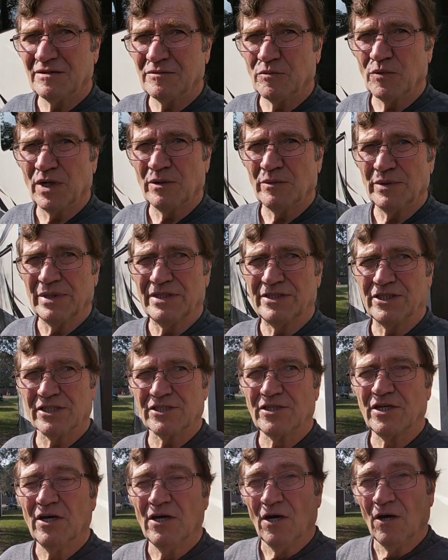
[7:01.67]
where we
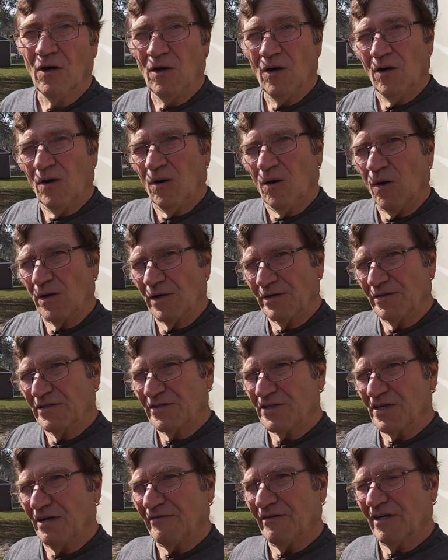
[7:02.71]
just order the
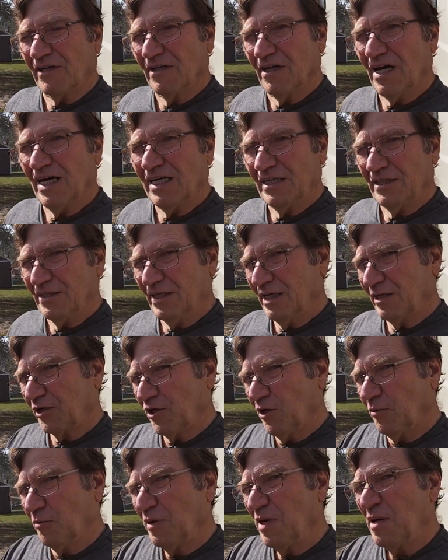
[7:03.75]
stuff online and then
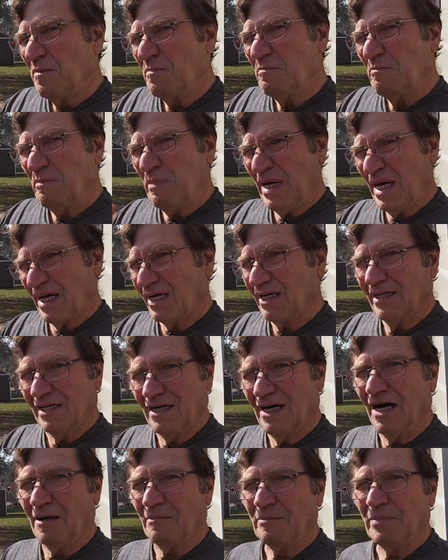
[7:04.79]
go pick it
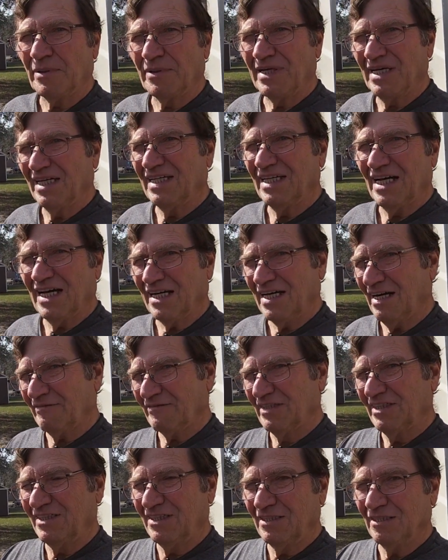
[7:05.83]
up and not have
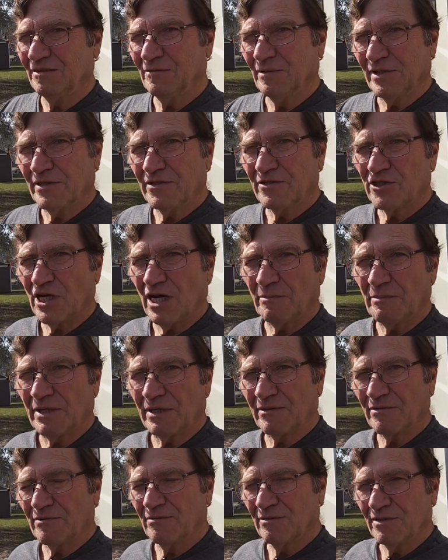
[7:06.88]
to deal with shopping
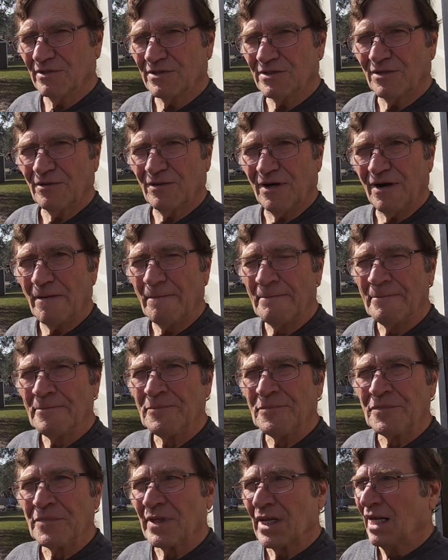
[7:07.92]
through the store.
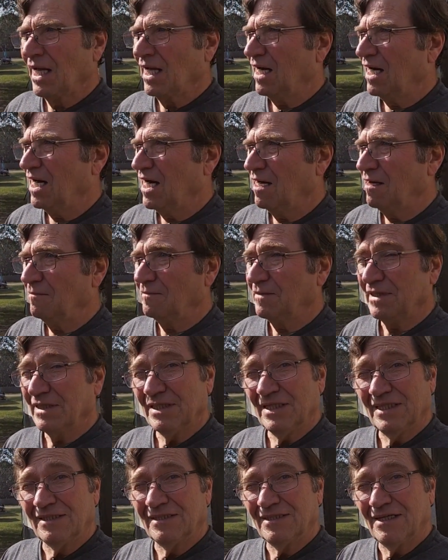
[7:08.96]

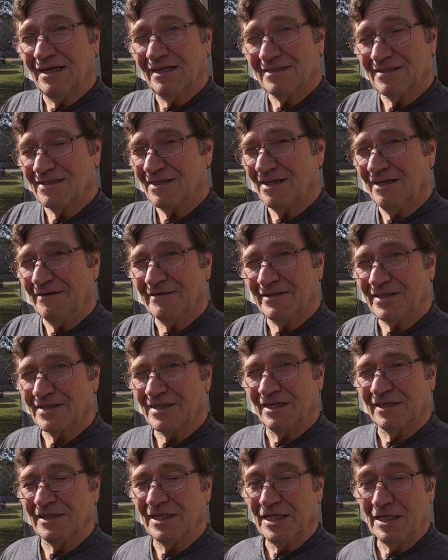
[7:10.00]
It does save us
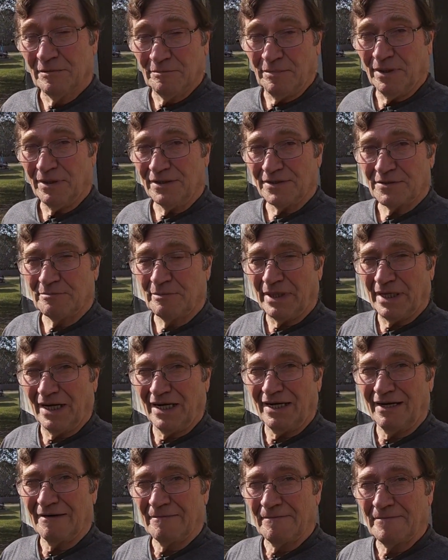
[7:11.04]
on impulse
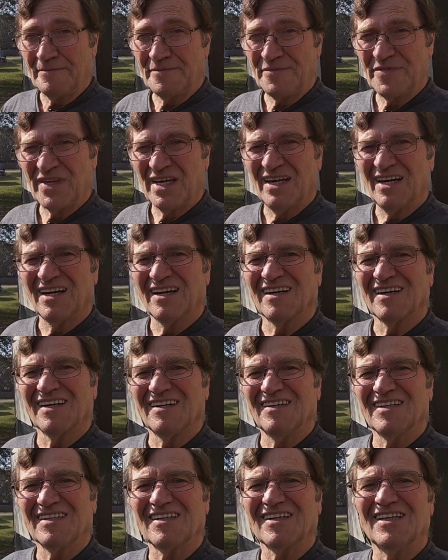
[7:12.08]
buying
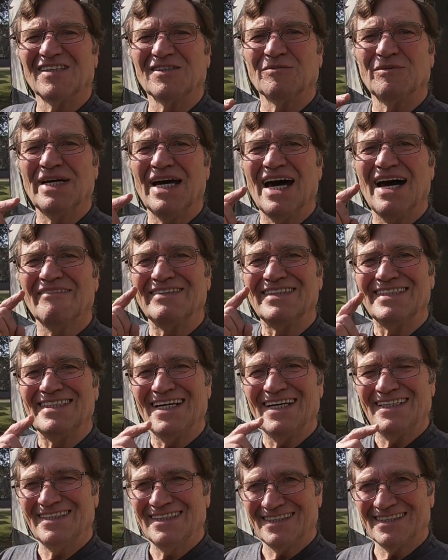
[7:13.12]
because we have a
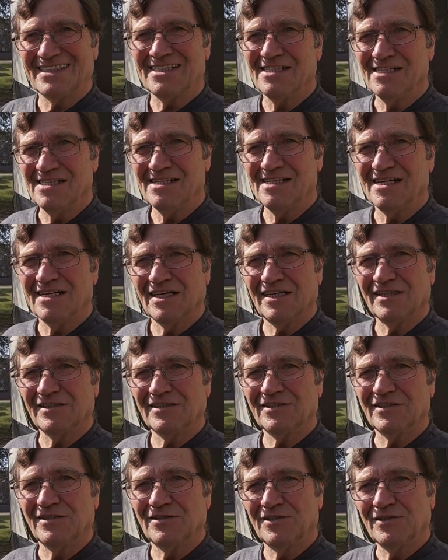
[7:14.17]
tendency
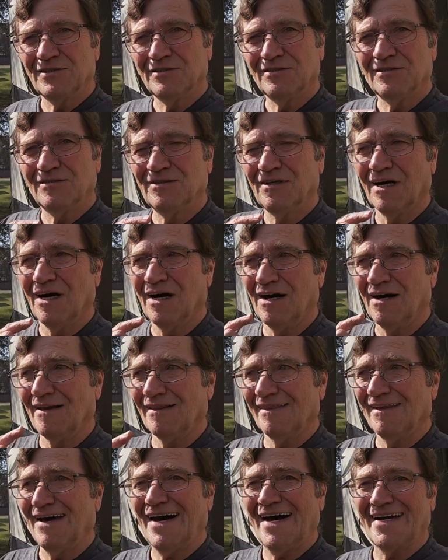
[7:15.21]
to do a
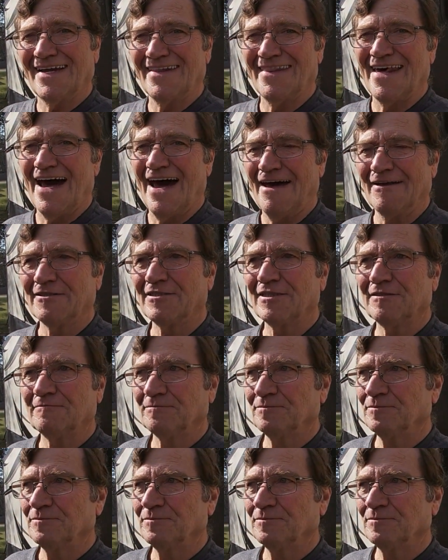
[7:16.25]
lot of that.